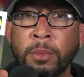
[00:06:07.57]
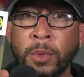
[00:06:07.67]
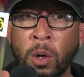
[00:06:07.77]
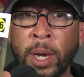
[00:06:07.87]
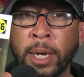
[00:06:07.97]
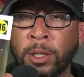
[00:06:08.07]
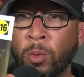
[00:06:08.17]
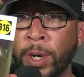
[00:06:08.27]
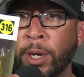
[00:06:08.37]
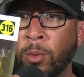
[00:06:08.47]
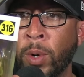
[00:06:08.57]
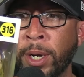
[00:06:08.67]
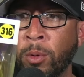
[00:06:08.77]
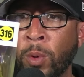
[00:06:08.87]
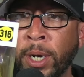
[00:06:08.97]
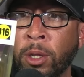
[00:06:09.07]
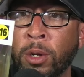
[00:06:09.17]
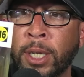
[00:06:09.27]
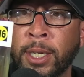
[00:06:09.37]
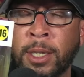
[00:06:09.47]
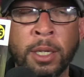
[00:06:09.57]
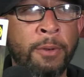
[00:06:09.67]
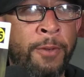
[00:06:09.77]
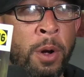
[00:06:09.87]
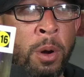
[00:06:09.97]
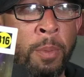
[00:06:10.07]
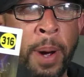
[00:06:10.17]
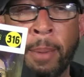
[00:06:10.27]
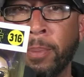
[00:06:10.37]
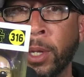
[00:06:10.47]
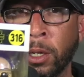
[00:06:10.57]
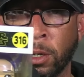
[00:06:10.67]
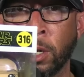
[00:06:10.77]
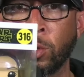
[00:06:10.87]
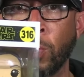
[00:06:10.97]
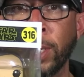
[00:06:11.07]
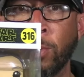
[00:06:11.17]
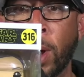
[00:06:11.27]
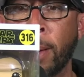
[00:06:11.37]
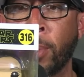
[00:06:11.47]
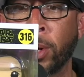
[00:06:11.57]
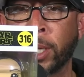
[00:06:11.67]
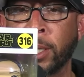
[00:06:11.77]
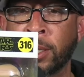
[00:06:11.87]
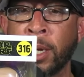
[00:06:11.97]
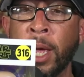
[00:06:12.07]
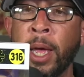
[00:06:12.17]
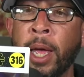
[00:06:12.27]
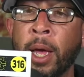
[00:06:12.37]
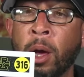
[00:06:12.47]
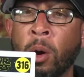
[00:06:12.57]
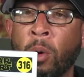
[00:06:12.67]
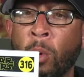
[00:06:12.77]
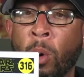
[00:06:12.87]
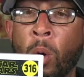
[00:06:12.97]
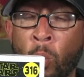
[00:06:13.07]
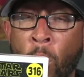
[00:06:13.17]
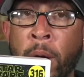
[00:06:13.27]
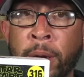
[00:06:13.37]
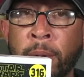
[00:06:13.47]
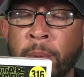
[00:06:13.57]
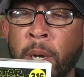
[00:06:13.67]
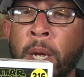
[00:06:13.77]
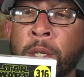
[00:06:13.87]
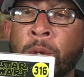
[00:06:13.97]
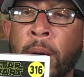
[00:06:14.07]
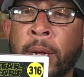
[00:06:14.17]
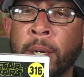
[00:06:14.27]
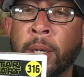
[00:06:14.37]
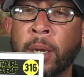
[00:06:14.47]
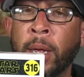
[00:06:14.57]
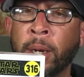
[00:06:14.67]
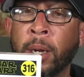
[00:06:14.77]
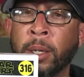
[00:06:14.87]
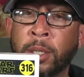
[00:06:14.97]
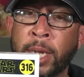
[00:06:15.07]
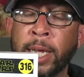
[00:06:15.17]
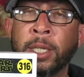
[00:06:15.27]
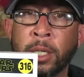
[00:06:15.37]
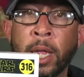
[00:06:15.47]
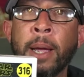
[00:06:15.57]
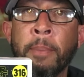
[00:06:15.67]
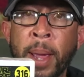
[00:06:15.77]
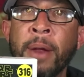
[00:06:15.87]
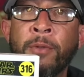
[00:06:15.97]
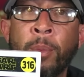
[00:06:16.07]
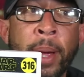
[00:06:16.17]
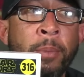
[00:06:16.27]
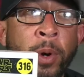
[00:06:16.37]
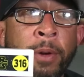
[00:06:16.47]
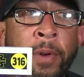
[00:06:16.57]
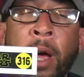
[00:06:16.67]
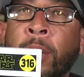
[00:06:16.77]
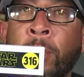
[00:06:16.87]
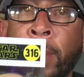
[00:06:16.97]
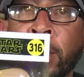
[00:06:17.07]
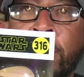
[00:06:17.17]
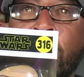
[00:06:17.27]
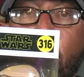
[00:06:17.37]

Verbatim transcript: Okay, so when you when you when you look at this, this is a Funko Pop. There, there's a reason why I bought this. One, so I can it, it stays as like a painful memory of how you messed Star